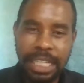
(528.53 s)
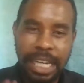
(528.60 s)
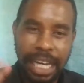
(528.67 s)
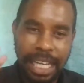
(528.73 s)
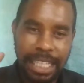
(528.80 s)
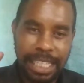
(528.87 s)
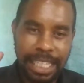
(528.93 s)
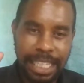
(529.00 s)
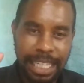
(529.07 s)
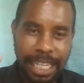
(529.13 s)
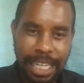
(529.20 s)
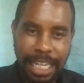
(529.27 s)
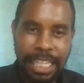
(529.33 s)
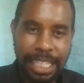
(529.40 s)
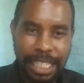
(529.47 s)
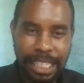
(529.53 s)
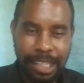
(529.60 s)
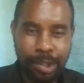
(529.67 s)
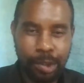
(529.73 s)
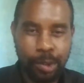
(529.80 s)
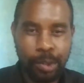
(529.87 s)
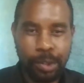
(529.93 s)
and the grantor.
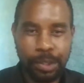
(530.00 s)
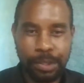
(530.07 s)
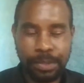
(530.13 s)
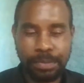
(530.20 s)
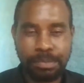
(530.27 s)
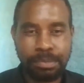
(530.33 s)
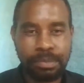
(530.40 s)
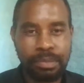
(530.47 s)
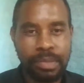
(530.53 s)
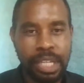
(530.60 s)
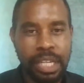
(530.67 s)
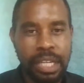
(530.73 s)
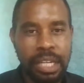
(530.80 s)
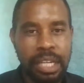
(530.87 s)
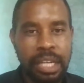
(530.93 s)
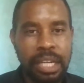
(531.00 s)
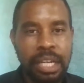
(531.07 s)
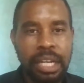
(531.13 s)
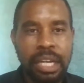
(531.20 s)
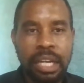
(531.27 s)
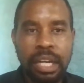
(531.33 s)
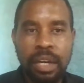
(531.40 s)
So
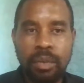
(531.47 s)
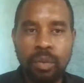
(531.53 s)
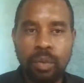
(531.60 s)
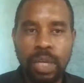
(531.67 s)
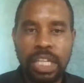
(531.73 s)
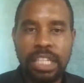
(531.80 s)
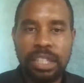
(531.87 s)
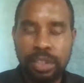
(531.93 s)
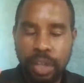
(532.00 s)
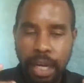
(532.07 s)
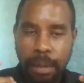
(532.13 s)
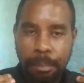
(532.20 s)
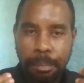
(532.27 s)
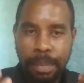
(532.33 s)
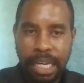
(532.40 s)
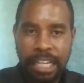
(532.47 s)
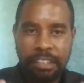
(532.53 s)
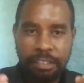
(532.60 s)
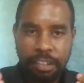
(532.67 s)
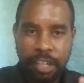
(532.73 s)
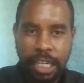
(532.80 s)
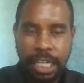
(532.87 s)
when you apply
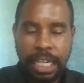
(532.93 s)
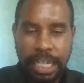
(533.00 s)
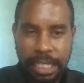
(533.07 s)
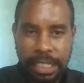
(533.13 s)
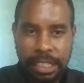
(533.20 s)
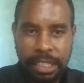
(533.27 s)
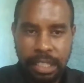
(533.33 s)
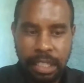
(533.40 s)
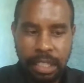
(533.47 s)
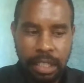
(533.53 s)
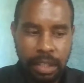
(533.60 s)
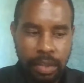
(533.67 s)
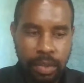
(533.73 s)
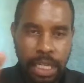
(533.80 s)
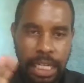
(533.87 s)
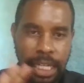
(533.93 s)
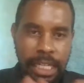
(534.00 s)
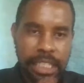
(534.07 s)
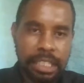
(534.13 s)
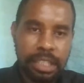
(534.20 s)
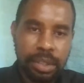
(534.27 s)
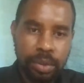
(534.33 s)
for a grant, you are
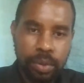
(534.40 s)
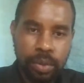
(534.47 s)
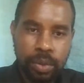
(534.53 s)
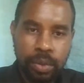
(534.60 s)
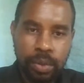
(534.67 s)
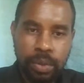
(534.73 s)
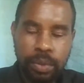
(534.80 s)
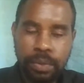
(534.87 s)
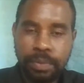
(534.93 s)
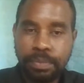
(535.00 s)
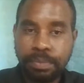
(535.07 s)
agreeing to